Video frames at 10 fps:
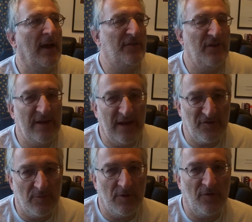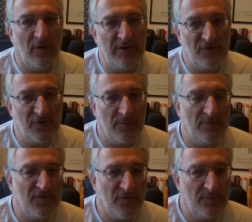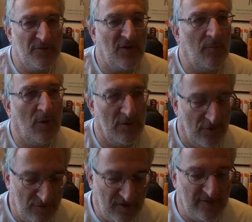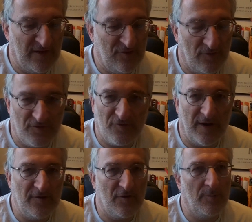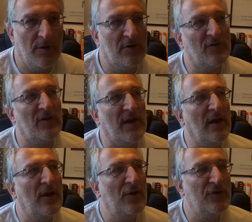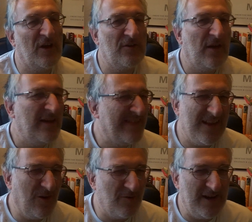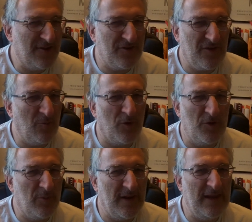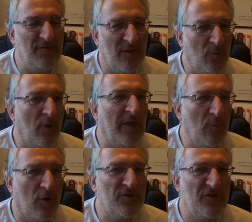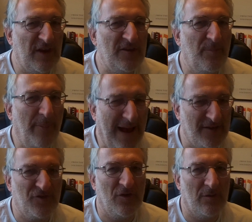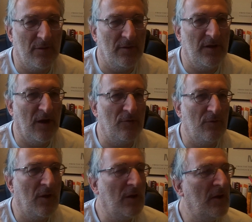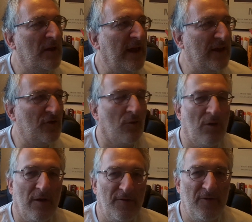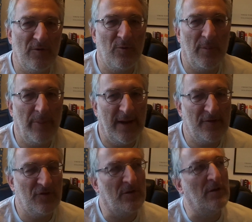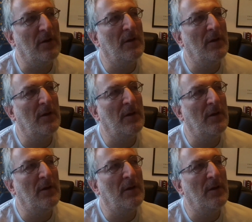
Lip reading: And she gets some advice from someone who's in this sort of strange community, who says, they're not really interested in what you believe in. What they want to see is passion. You know, is your life filled with passion?